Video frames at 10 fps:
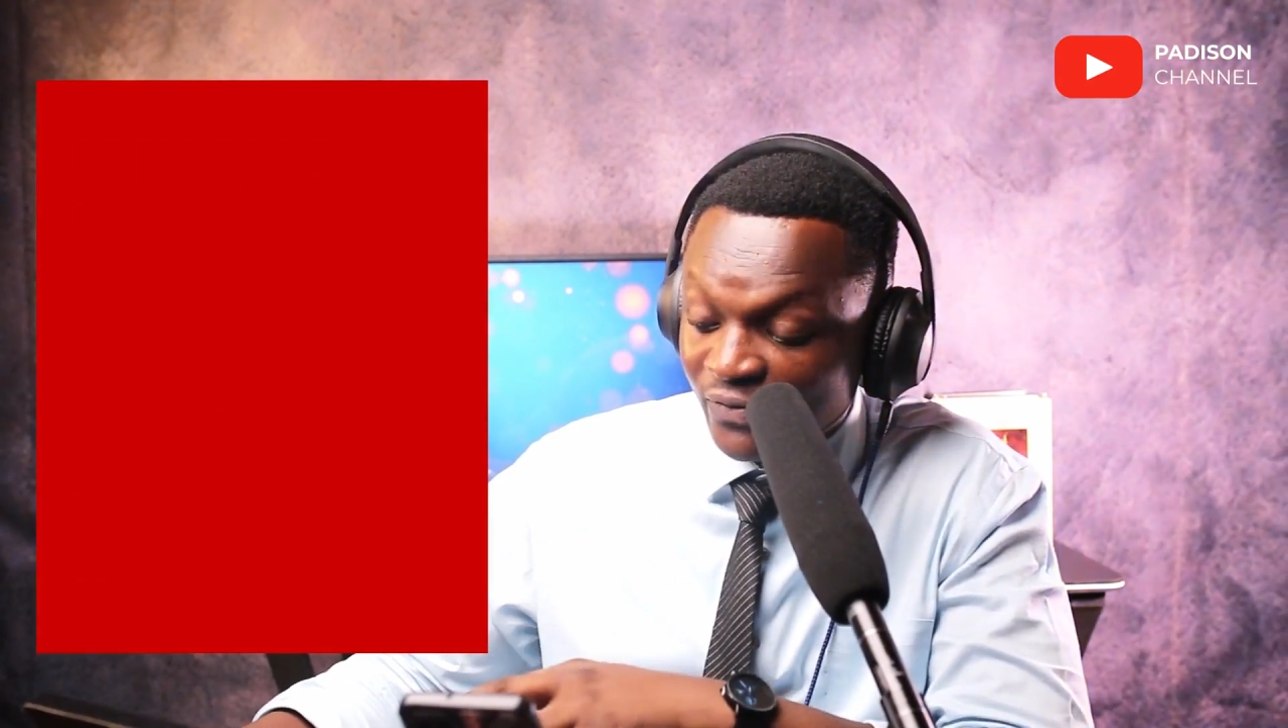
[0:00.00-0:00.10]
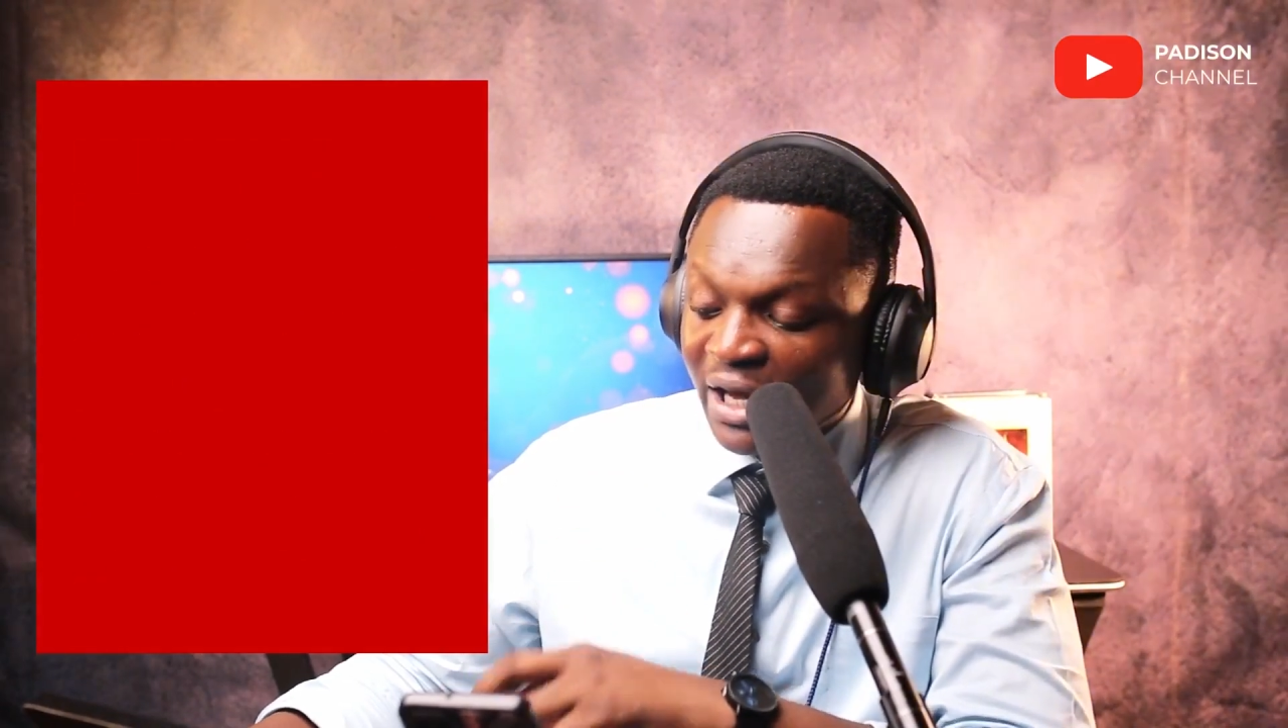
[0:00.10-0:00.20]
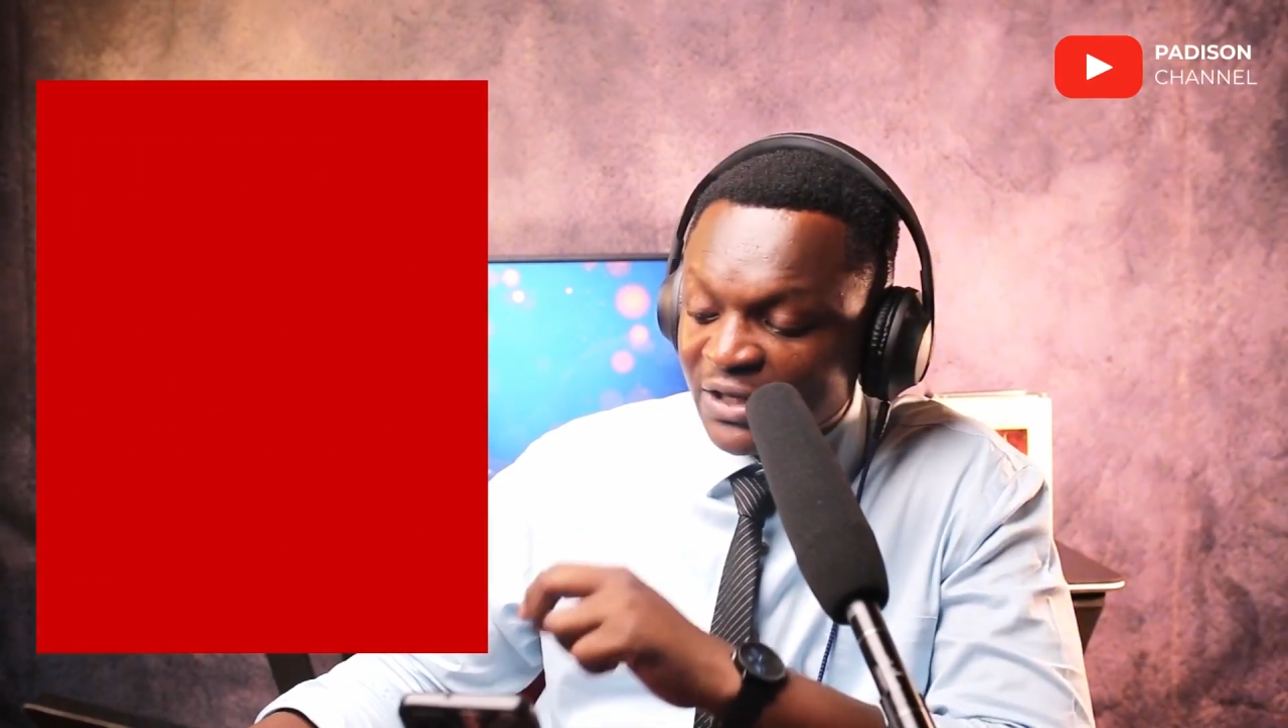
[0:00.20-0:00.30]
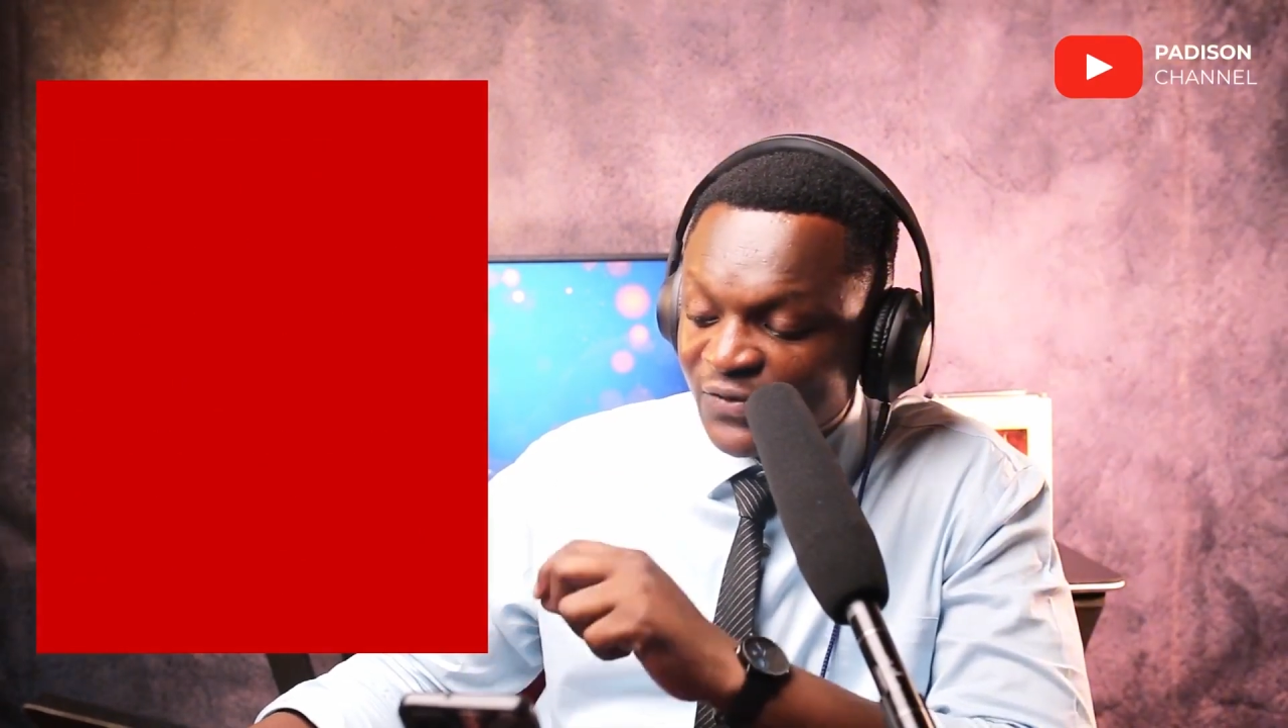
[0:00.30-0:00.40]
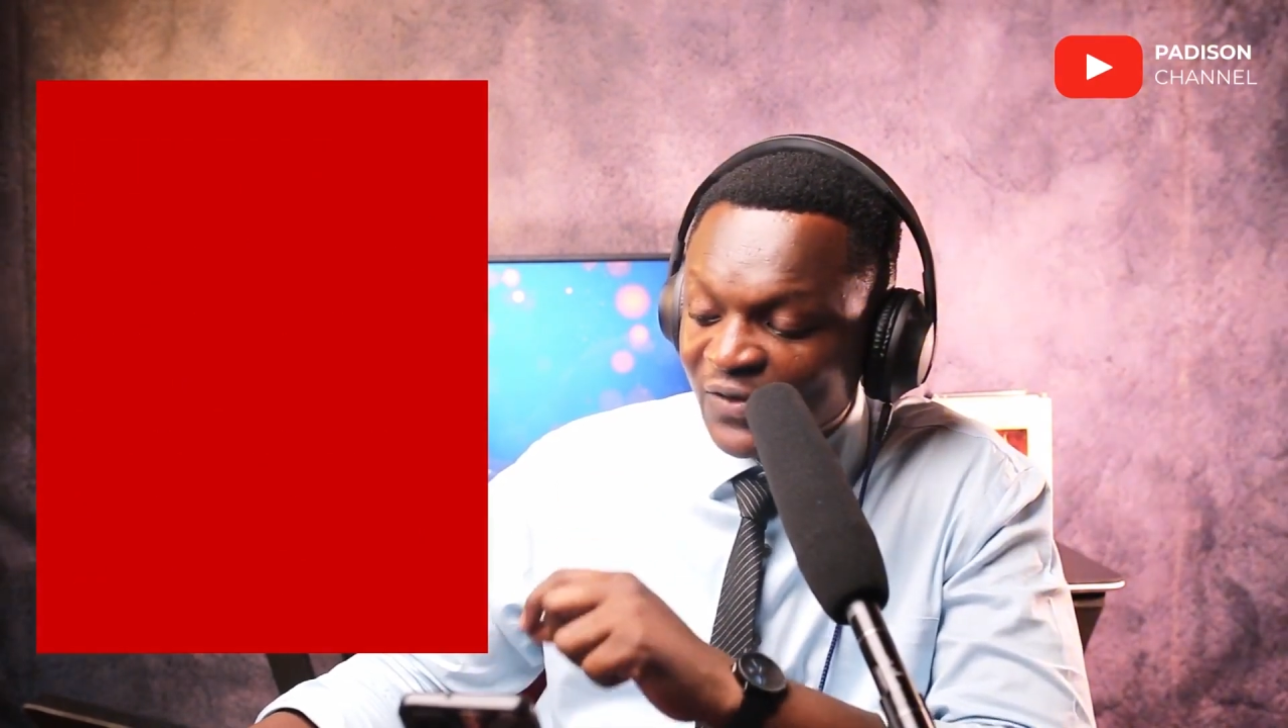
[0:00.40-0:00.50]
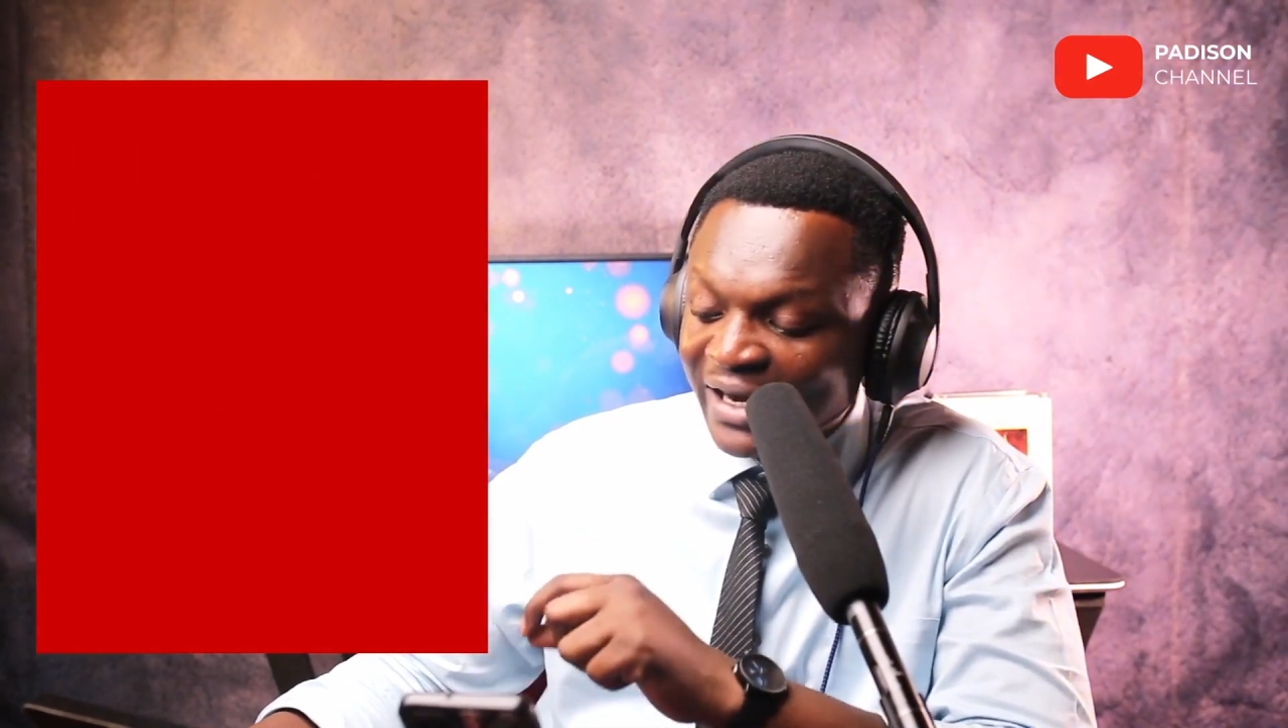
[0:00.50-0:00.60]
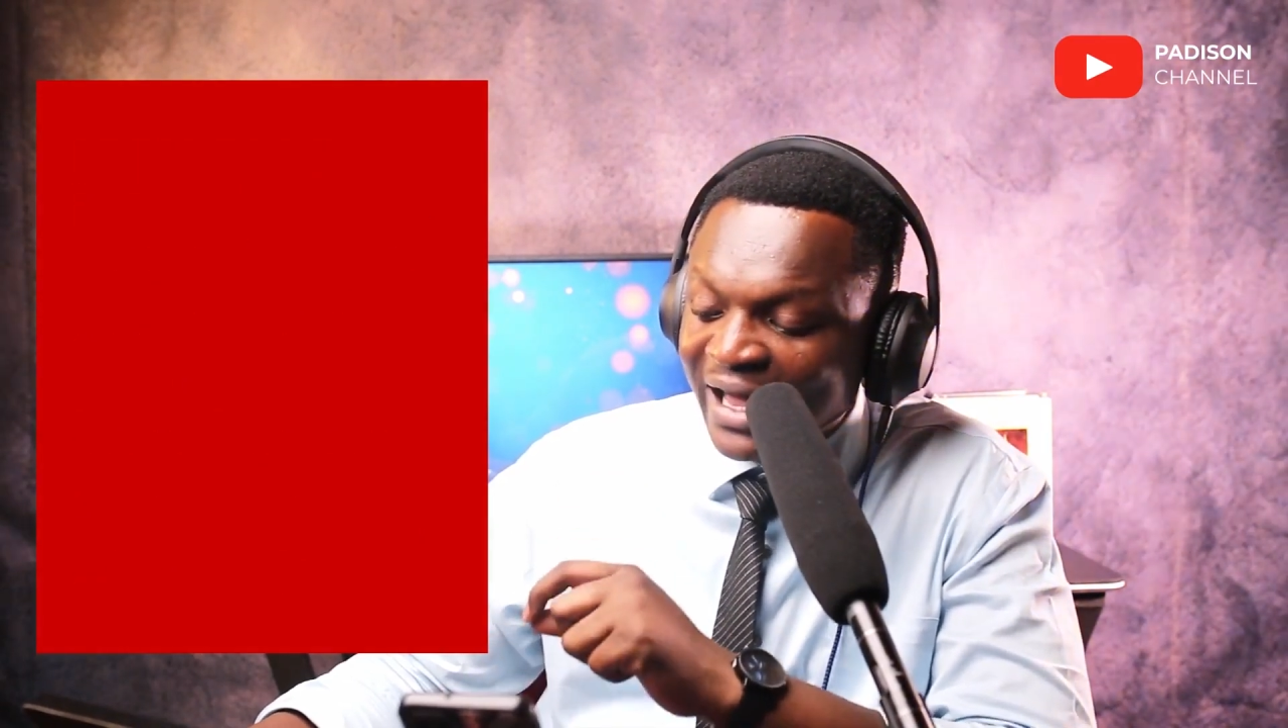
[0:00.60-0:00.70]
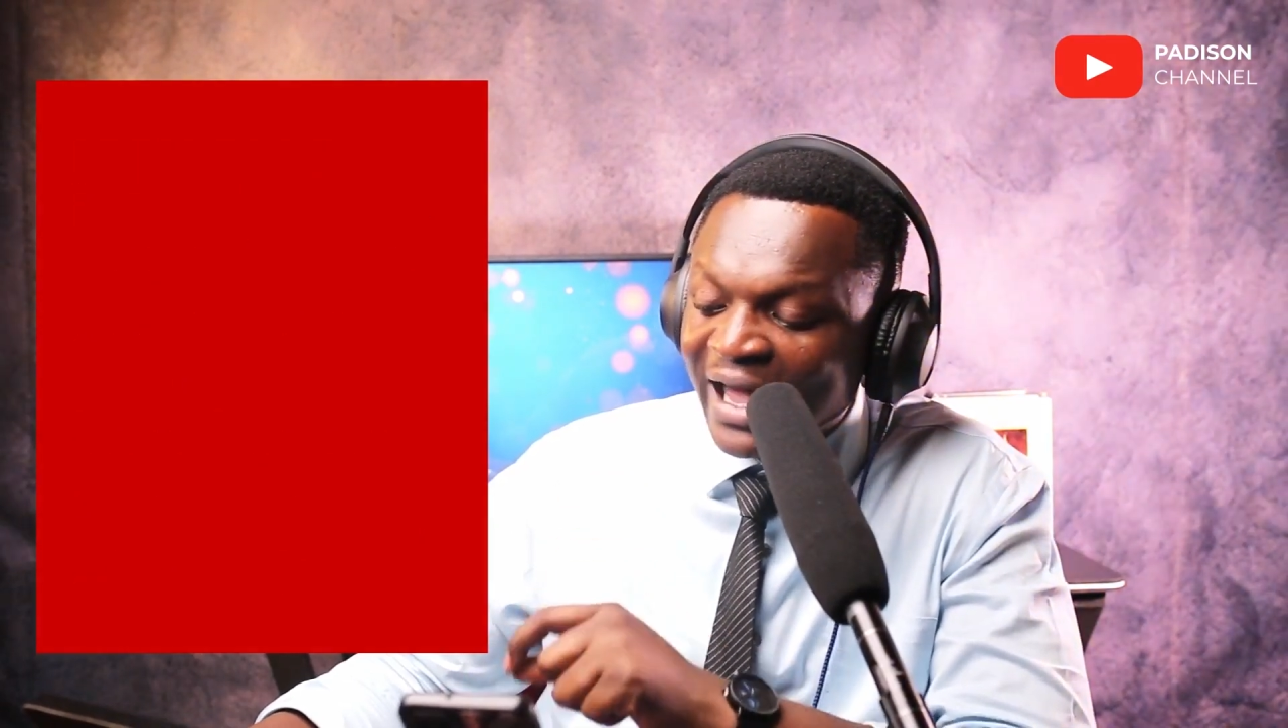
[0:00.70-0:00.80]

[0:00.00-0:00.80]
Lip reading: His father